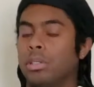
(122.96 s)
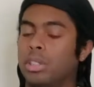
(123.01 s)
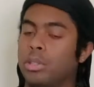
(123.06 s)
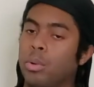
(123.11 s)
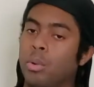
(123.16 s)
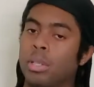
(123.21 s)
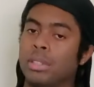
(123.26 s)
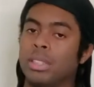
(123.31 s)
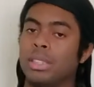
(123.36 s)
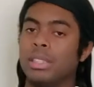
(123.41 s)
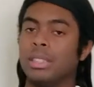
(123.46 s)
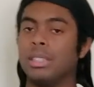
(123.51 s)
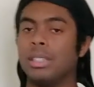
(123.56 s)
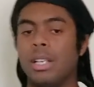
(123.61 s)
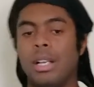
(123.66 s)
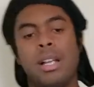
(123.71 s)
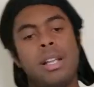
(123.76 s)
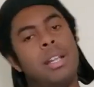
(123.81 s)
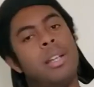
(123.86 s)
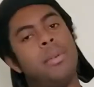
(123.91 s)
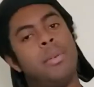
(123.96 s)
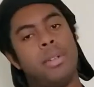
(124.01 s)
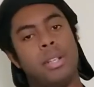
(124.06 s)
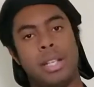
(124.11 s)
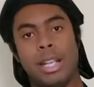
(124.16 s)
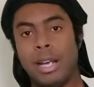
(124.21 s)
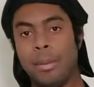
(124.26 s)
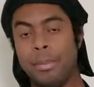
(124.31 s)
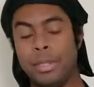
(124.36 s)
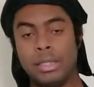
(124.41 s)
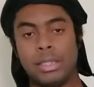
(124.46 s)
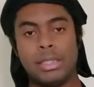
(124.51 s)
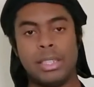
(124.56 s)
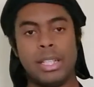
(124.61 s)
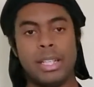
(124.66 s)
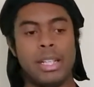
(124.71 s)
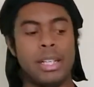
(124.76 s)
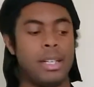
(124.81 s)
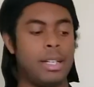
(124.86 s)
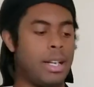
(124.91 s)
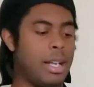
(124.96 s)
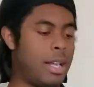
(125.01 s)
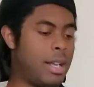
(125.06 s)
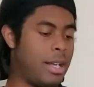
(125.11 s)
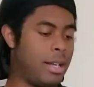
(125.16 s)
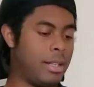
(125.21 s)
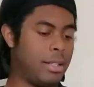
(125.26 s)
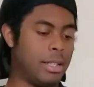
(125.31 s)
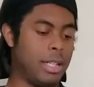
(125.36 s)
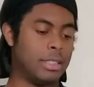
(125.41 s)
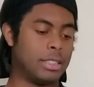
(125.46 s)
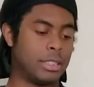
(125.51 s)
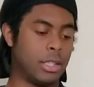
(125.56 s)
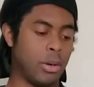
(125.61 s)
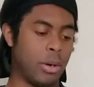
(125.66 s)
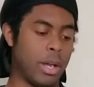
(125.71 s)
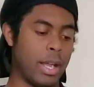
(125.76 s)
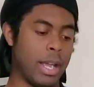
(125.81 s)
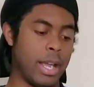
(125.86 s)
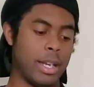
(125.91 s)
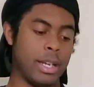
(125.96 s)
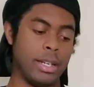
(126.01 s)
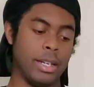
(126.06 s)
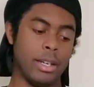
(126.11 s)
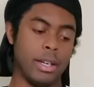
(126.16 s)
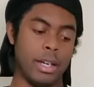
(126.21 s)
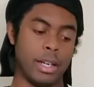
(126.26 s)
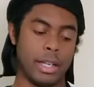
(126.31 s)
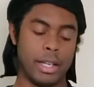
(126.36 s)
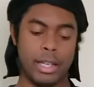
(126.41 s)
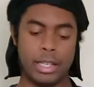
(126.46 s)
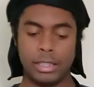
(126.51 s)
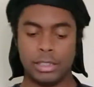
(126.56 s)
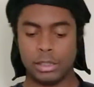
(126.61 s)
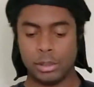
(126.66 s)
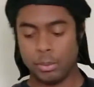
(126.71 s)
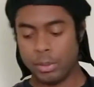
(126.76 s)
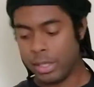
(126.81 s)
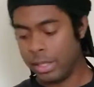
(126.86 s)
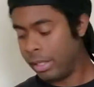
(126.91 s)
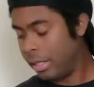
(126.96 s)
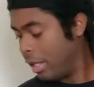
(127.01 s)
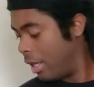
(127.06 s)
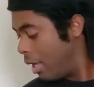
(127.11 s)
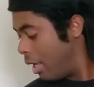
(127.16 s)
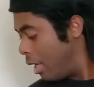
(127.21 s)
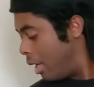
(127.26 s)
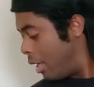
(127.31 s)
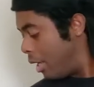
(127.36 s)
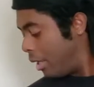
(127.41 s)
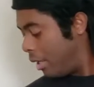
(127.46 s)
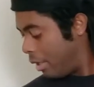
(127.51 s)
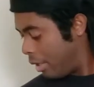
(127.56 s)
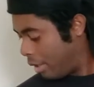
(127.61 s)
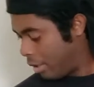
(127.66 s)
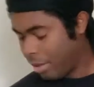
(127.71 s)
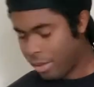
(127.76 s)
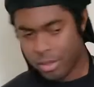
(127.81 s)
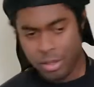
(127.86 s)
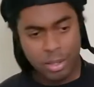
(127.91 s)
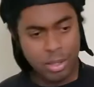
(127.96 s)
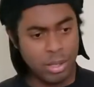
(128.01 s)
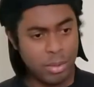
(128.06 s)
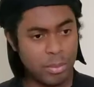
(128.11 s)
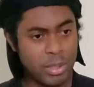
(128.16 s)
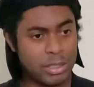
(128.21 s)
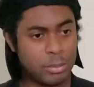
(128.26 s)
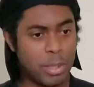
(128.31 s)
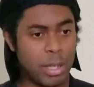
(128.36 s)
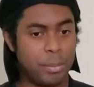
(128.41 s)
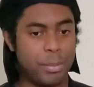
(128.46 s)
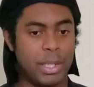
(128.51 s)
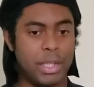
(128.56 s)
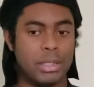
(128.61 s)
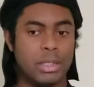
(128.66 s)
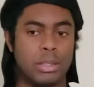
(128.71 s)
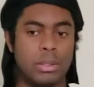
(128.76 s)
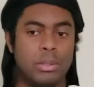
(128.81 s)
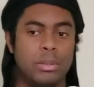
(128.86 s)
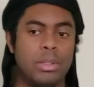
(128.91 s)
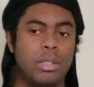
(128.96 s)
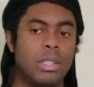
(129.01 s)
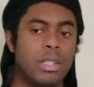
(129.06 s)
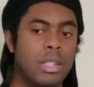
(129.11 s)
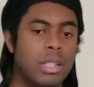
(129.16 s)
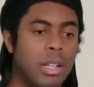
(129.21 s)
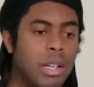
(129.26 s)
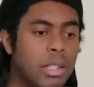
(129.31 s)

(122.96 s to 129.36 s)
courses. That being said, let's go ahead and get into it. Oh, where's my pencil? Y'all